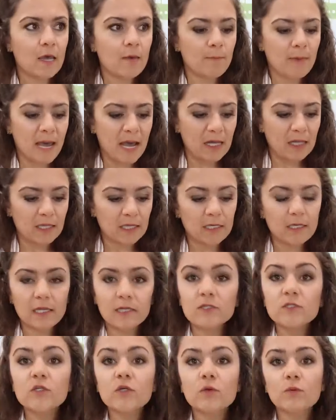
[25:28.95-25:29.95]
palate
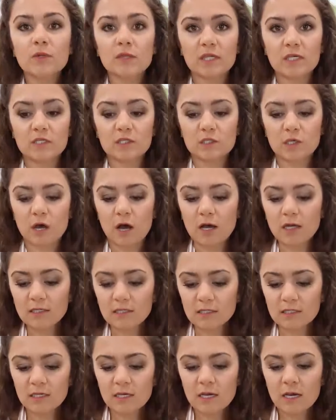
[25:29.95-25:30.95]
cleanser with the
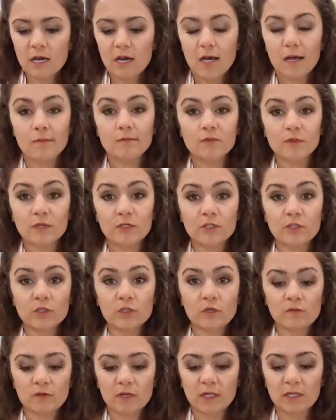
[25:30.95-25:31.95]
sauce. So I just
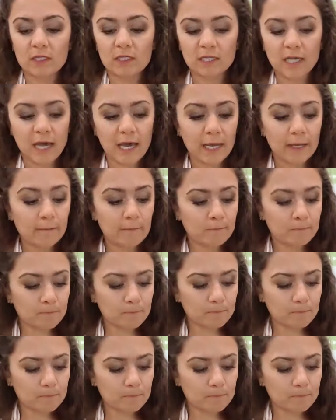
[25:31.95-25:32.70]
serve it on the side.